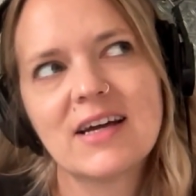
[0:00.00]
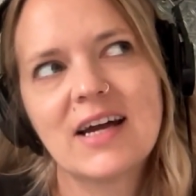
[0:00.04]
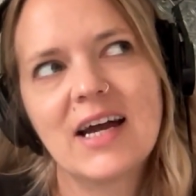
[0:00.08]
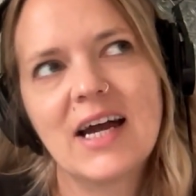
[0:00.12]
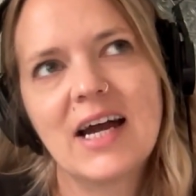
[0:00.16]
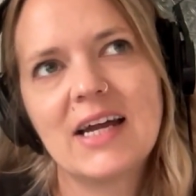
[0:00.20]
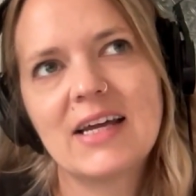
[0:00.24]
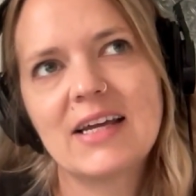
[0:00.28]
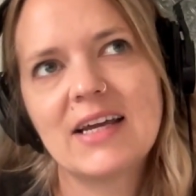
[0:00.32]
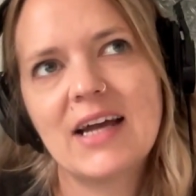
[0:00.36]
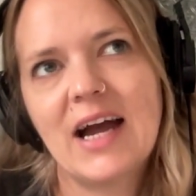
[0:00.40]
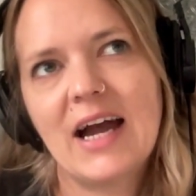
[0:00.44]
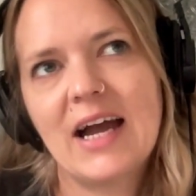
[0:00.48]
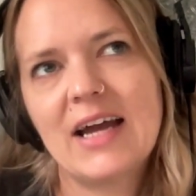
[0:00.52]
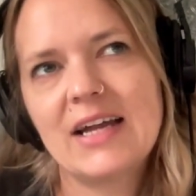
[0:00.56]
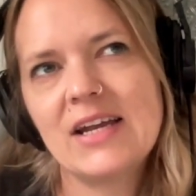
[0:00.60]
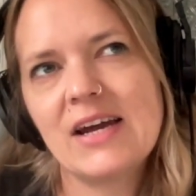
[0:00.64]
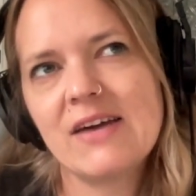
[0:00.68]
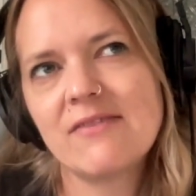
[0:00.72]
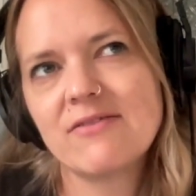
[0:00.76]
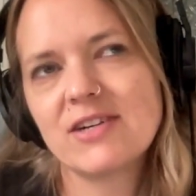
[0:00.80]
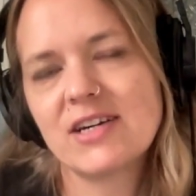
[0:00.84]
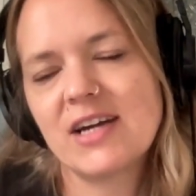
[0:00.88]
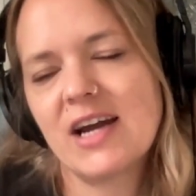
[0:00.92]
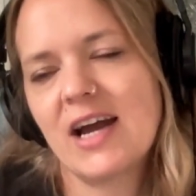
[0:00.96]
I
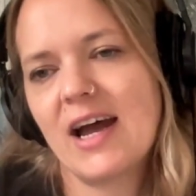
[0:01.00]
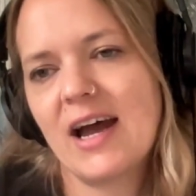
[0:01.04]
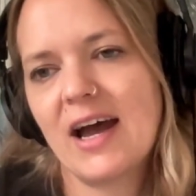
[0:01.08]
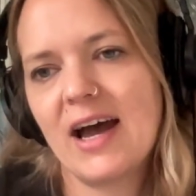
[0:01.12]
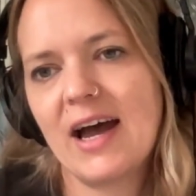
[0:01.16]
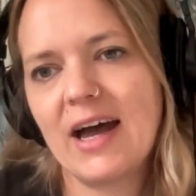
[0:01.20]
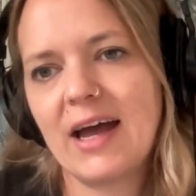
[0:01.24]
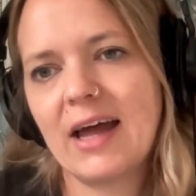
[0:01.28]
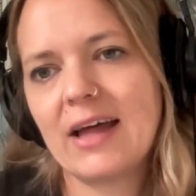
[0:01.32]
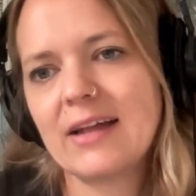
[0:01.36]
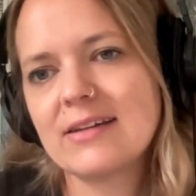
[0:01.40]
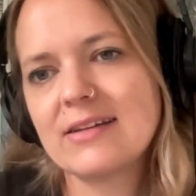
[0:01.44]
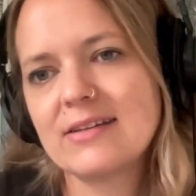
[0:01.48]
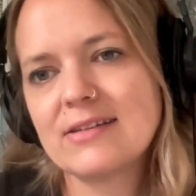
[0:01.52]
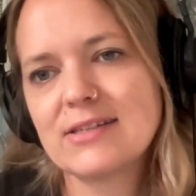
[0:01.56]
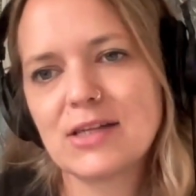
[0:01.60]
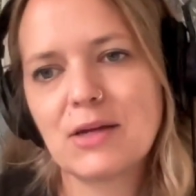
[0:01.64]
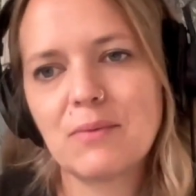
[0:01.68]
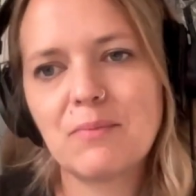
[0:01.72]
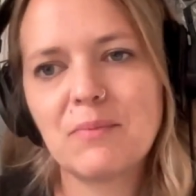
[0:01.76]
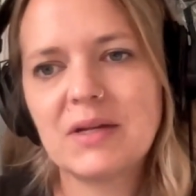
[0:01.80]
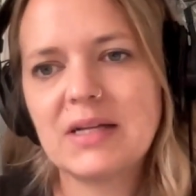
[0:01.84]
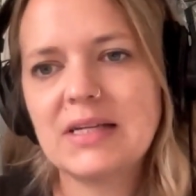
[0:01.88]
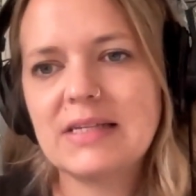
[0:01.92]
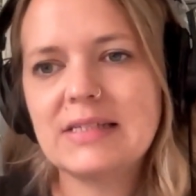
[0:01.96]
never had
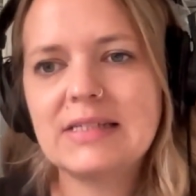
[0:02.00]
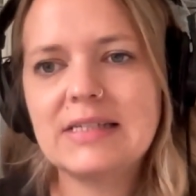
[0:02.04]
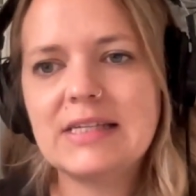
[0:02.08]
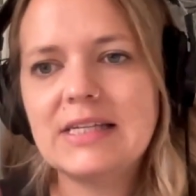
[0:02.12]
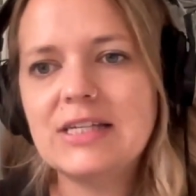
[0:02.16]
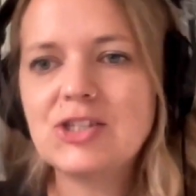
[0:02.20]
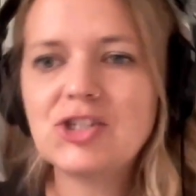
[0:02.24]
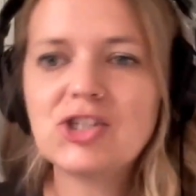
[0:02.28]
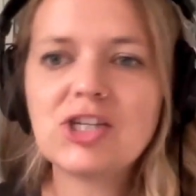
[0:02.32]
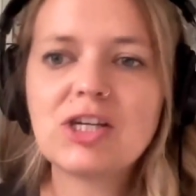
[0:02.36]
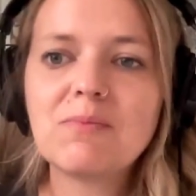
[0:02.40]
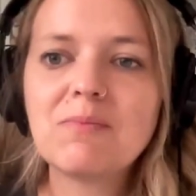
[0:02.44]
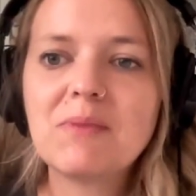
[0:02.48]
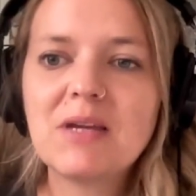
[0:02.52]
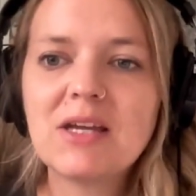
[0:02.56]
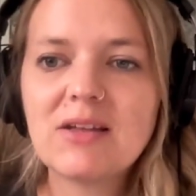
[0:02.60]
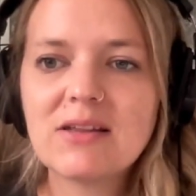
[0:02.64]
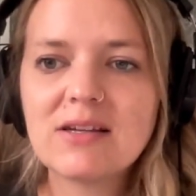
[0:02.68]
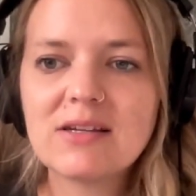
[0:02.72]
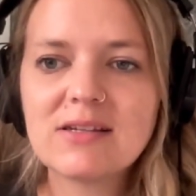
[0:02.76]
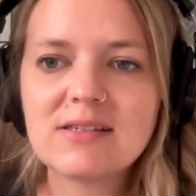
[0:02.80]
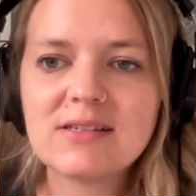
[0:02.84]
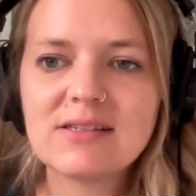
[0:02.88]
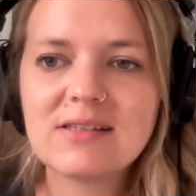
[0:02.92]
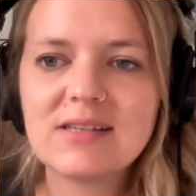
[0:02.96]
somebody teaching me
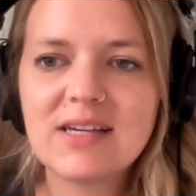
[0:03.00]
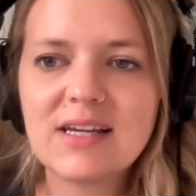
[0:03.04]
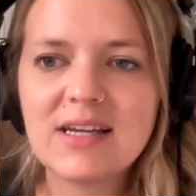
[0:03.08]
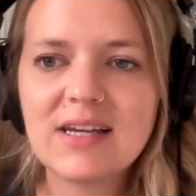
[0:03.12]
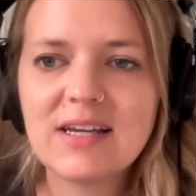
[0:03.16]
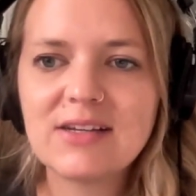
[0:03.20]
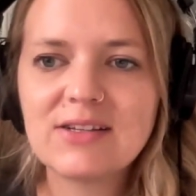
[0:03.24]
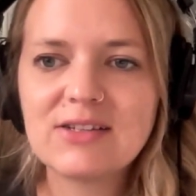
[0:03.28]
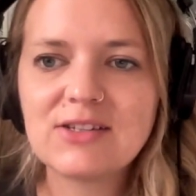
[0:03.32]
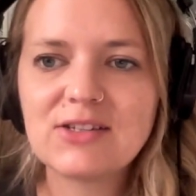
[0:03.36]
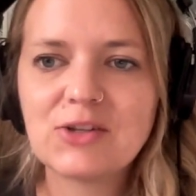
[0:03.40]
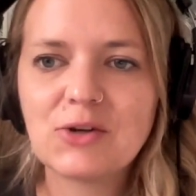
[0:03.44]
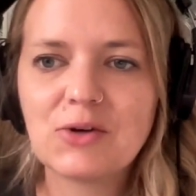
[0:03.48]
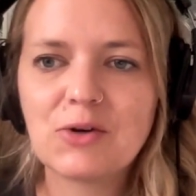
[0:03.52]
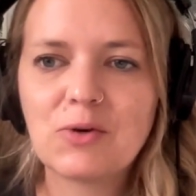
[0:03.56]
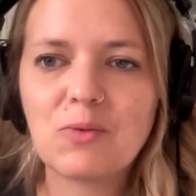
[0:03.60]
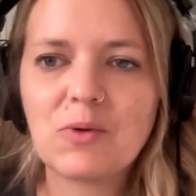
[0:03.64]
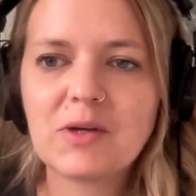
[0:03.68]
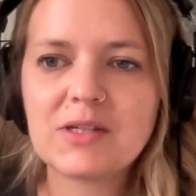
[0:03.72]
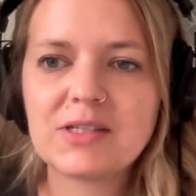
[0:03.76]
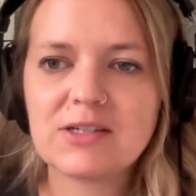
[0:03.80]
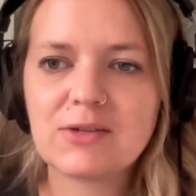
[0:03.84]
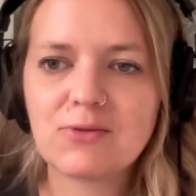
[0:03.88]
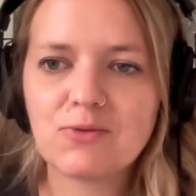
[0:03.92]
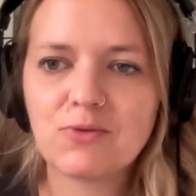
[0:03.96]
this thing, so it
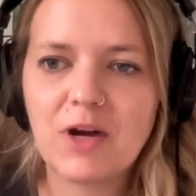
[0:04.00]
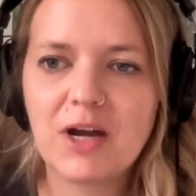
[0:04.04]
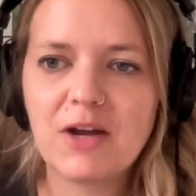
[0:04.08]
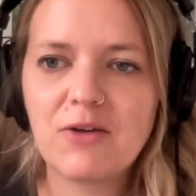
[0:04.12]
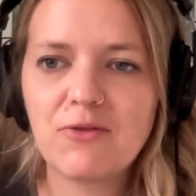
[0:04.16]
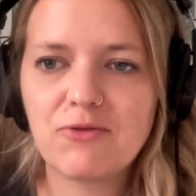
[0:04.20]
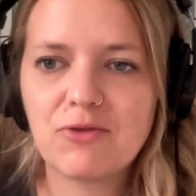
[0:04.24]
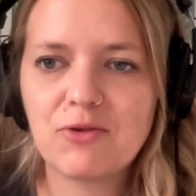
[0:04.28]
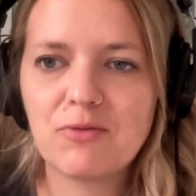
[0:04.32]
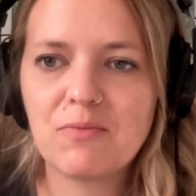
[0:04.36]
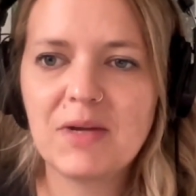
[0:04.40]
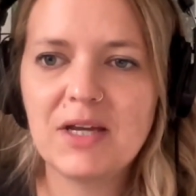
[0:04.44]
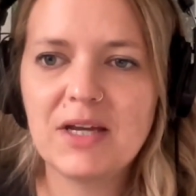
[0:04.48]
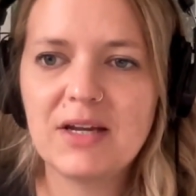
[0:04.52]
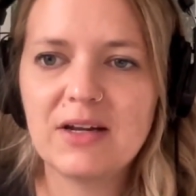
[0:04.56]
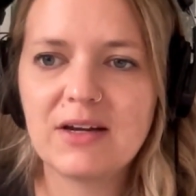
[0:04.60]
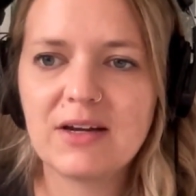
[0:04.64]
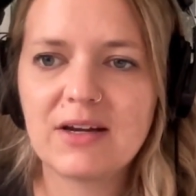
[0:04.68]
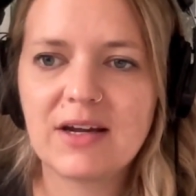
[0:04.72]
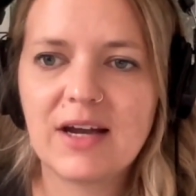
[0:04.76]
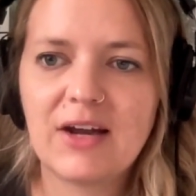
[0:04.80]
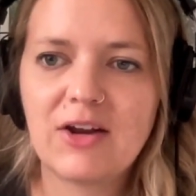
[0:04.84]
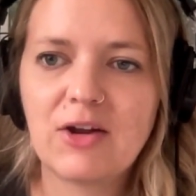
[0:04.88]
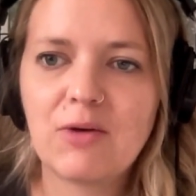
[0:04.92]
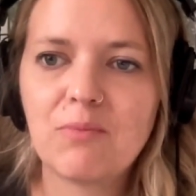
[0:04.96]
wasn't right for me to
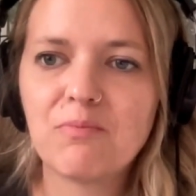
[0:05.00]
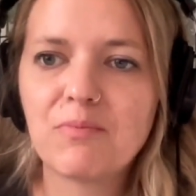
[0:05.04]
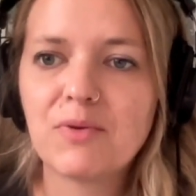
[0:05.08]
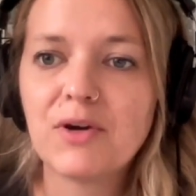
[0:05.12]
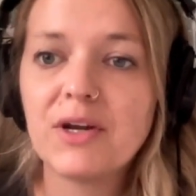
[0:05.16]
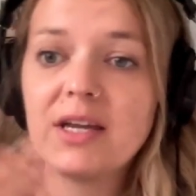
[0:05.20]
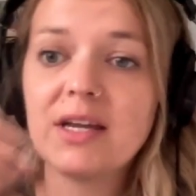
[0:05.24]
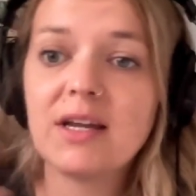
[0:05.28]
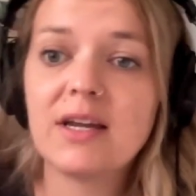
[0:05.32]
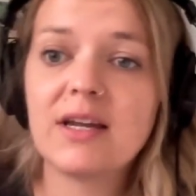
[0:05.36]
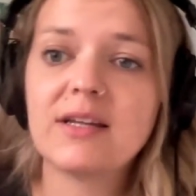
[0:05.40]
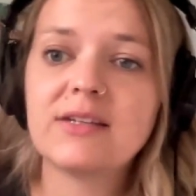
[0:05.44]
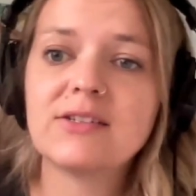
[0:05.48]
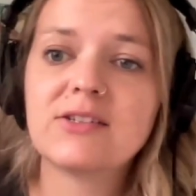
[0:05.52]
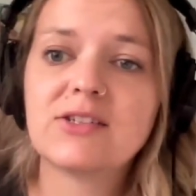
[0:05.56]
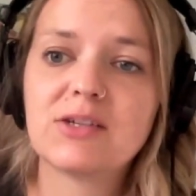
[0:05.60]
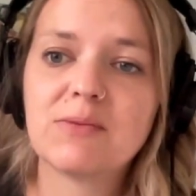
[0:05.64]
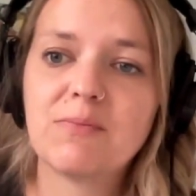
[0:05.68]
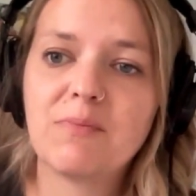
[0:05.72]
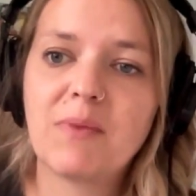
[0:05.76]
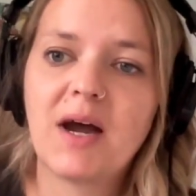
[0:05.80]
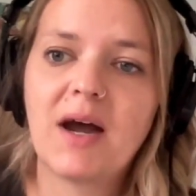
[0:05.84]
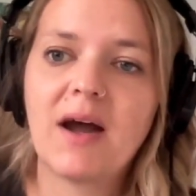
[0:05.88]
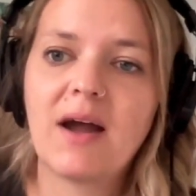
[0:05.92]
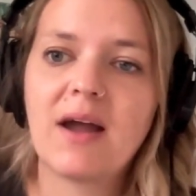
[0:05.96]
kind of bring it into
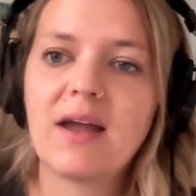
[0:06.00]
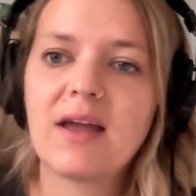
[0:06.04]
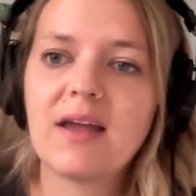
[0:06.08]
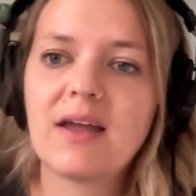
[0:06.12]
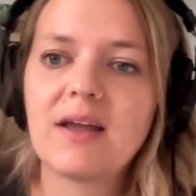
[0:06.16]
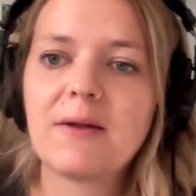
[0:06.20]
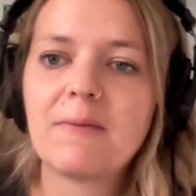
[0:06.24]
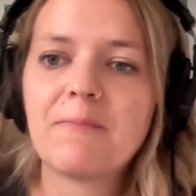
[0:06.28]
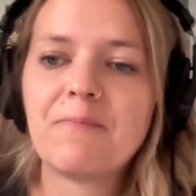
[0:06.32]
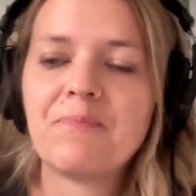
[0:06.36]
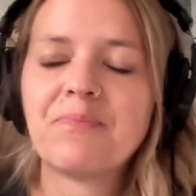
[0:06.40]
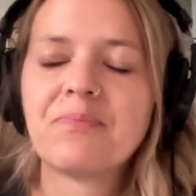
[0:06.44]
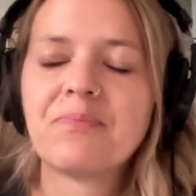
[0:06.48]
my